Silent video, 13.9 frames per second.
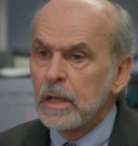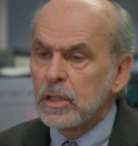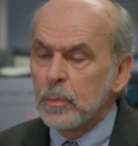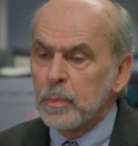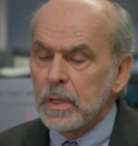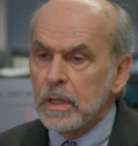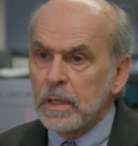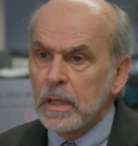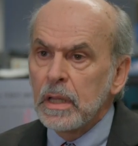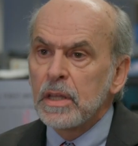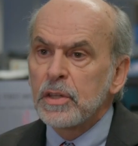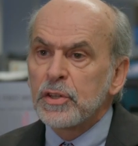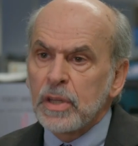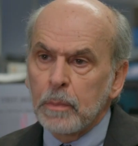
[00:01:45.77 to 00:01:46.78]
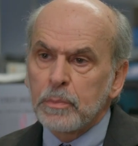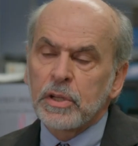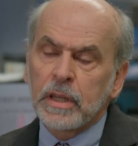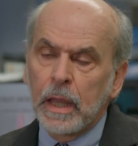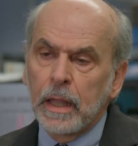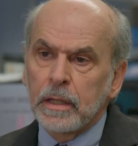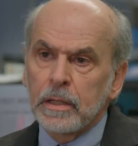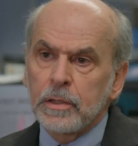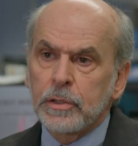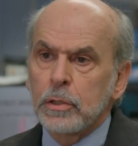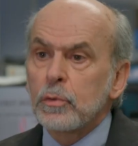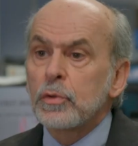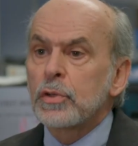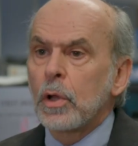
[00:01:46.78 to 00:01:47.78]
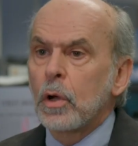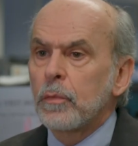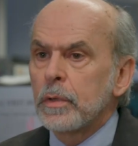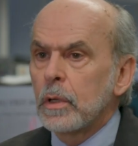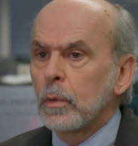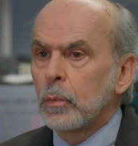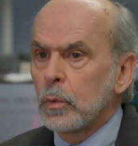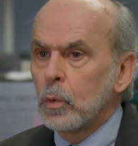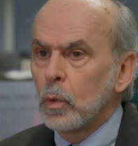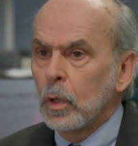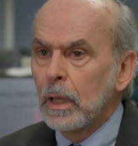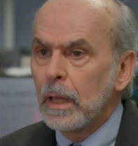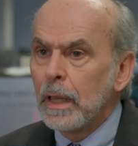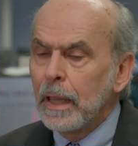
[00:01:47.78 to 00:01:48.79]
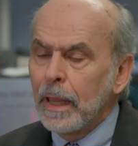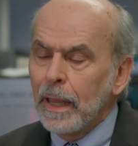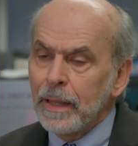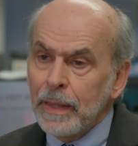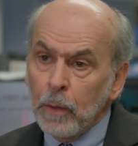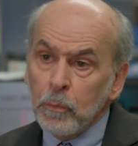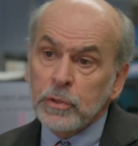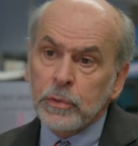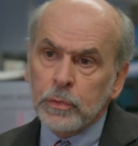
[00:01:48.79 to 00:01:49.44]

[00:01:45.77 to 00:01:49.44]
to be subjugated to Soviet rule. And that was